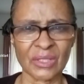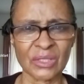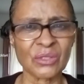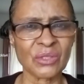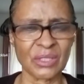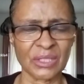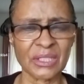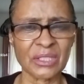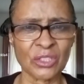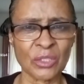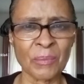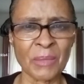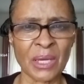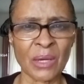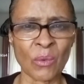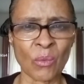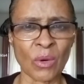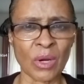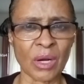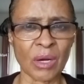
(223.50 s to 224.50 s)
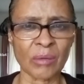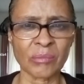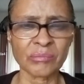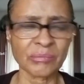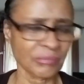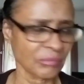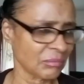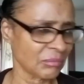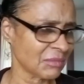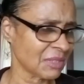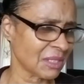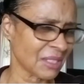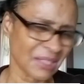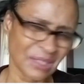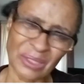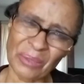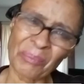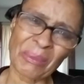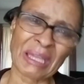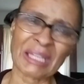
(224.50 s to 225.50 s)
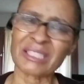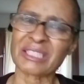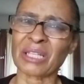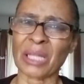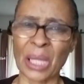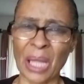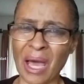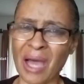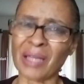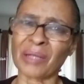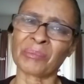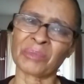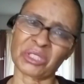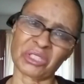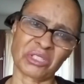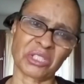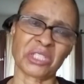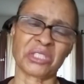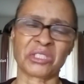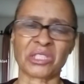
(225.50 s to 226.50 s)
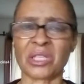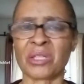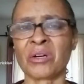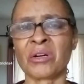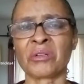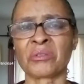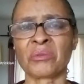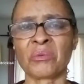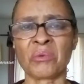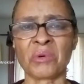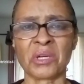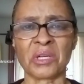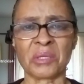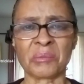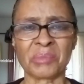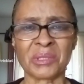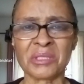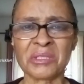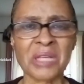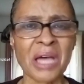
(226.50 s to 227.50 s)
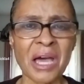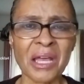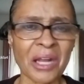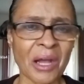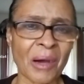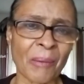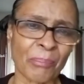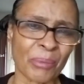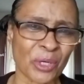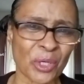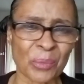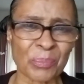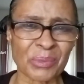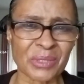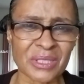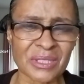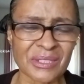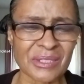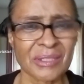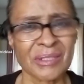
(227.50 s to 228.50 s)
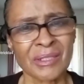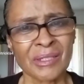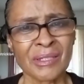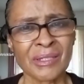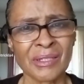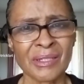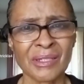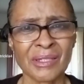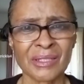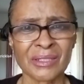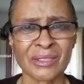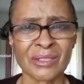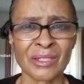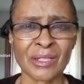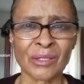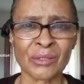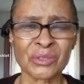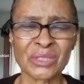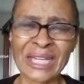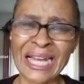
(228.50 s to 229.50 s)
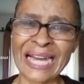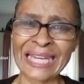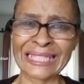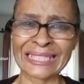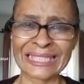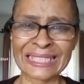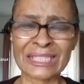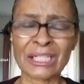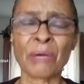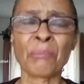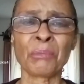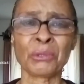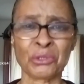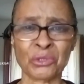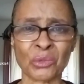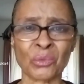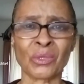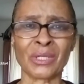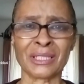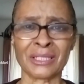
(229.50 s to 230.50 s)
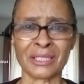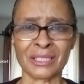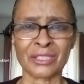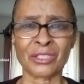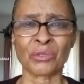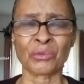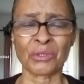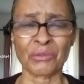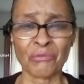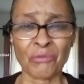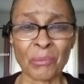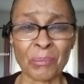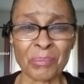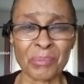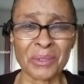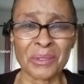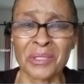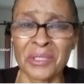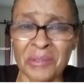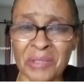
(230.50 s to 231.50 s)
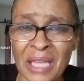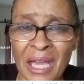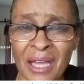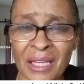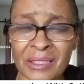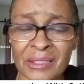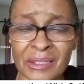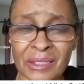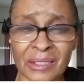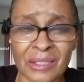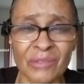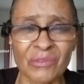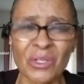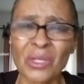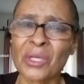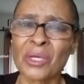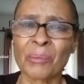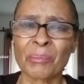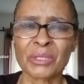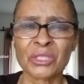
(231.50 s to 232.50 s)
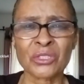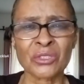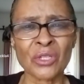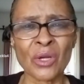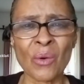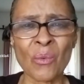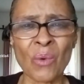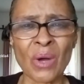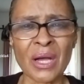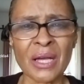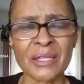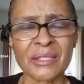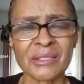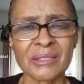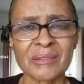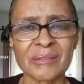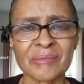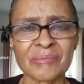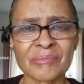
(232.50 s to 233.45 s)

You did. You meant well. Yeah, you made a lot of mistakes along the way, but not on purpose. You know, you kind of stumbled your way into it for being naive. But you know what?